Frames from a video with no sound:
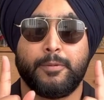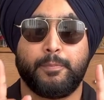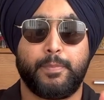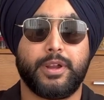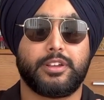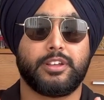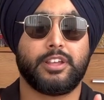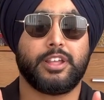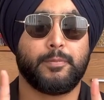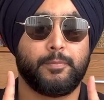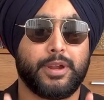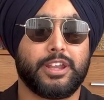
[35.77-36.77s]
but
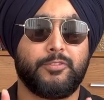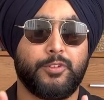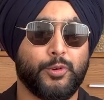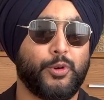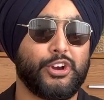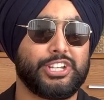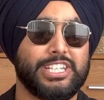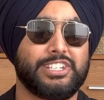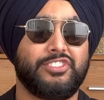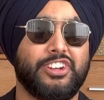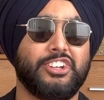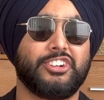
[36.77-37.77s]
if you watch this
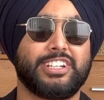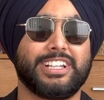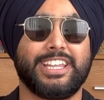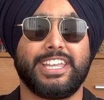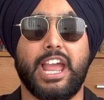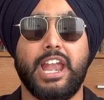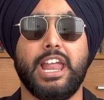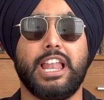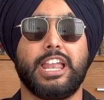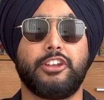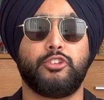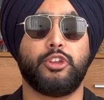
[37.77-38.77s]
video till the end, I'll
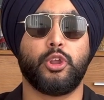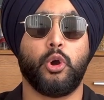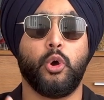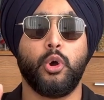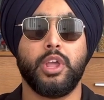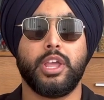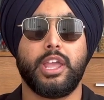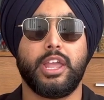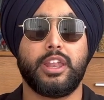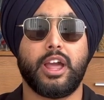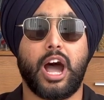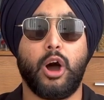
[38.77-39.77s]
let you know
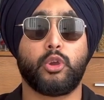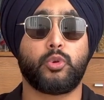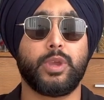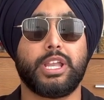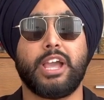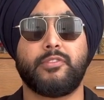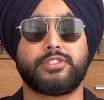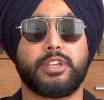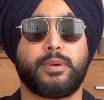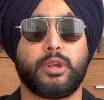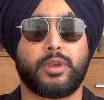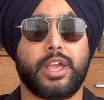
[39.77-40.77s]
it, how quickly I was
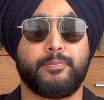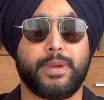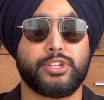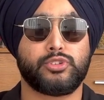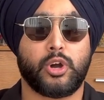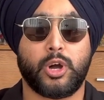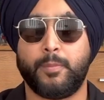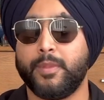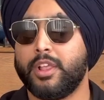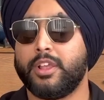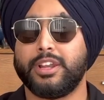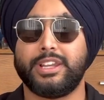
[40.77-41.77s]
able to get my job.
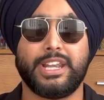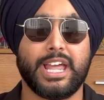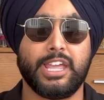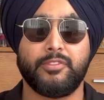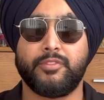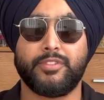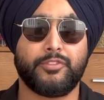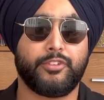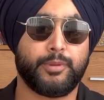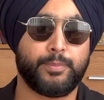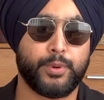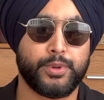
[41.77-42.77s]
Did I even went for
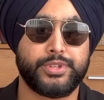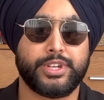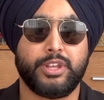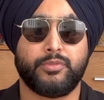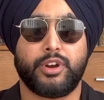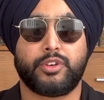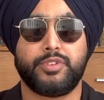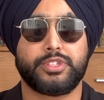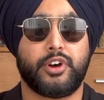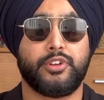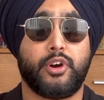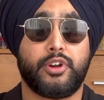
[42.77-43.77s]
a post-study work visa
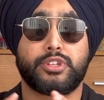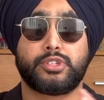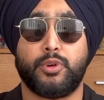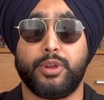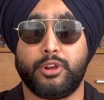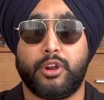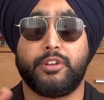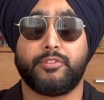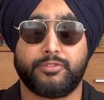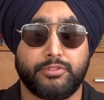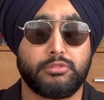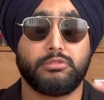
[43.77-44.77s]
or not? So in order
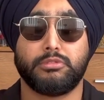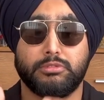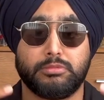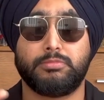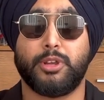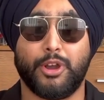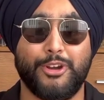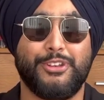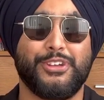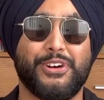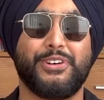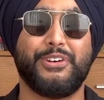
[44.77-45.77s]
to, you
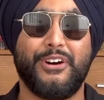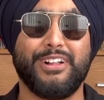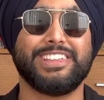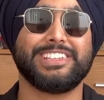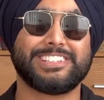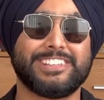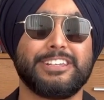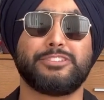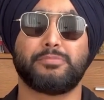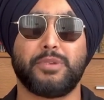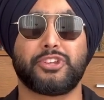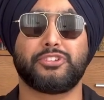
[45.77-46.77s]
know all these
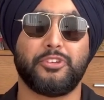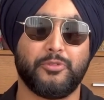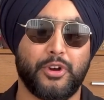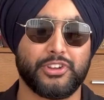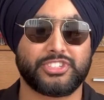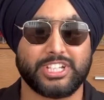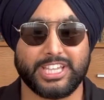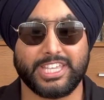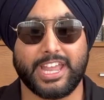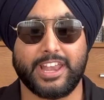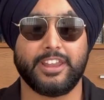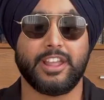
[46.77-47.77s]
things, make sure you watch till the
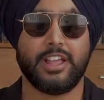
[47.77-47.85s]
end.